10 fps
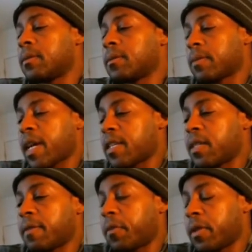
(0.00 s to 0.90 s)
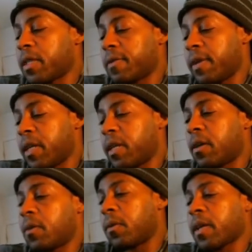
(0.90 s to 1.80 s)
that's it for this
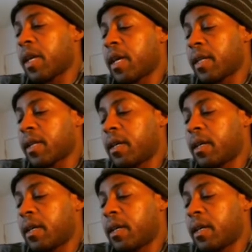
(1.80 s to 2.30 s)
video, and